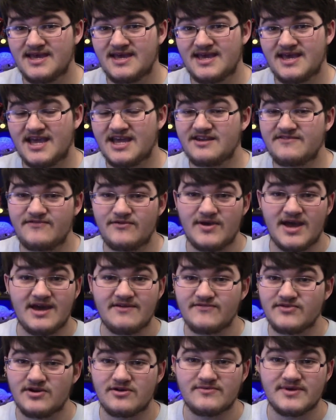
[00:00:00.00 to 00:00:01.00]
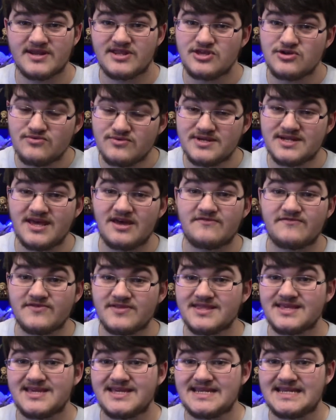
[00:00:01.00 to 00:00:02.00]
And if you haven't already, you
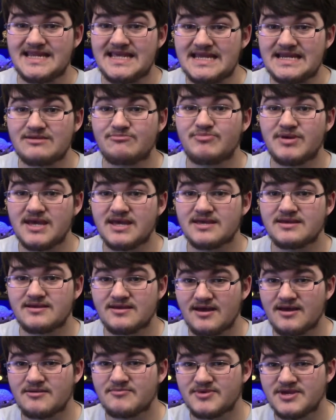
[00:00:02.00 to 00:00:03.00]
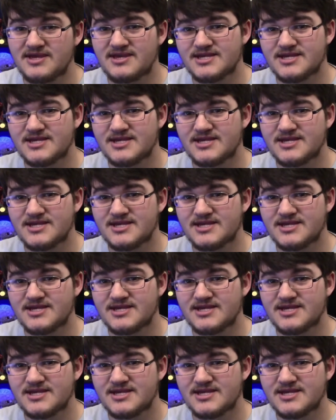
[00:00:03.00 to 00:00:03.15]
definitely need to pick it up.